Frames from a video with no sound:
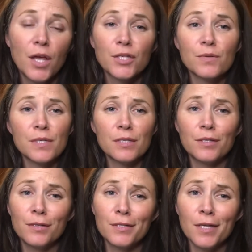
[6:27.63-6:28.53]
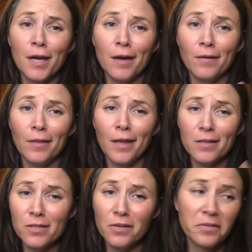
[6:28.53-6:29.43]
So as it turns out,
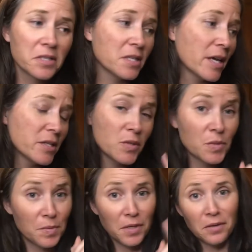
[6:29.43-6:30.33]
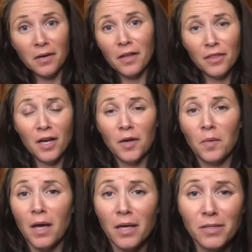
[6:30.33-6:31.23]
that serving size was bigger than I thought it
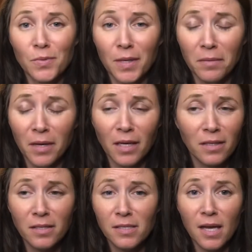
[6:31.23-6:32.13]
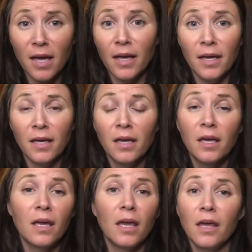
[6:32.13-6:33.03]
was what I made because I
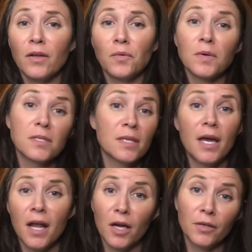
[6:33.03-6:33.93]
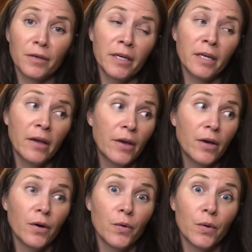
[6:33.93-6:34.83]
either wasn't that hungry
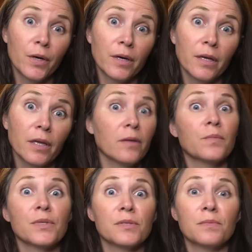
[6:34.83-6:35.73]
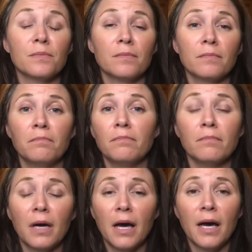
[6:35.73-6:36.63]
or it was
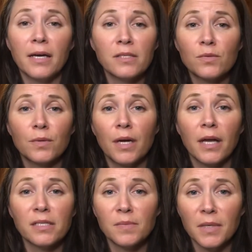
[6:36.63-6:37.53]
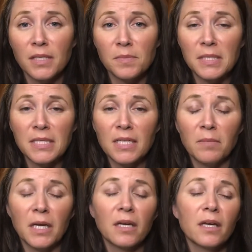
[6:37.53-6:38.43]
my eyes were not as big as my
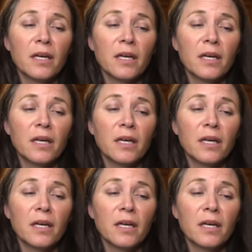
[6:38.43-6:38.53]
stomach